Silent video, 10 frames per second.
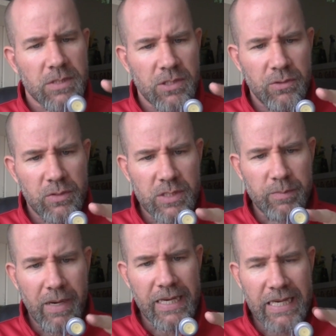to use as
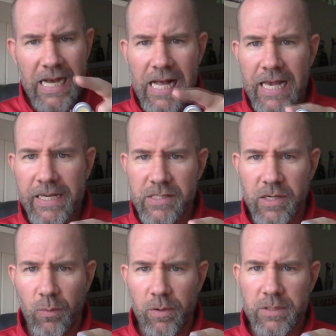my guide as
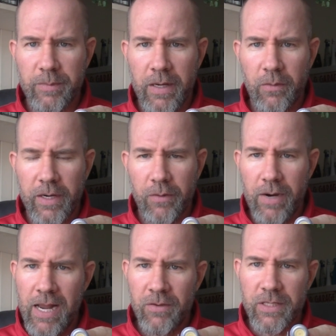I worked my way
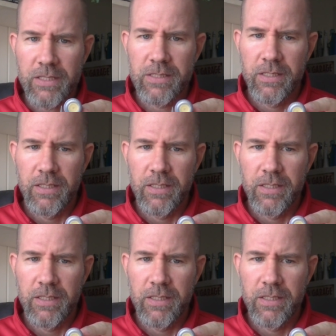around it.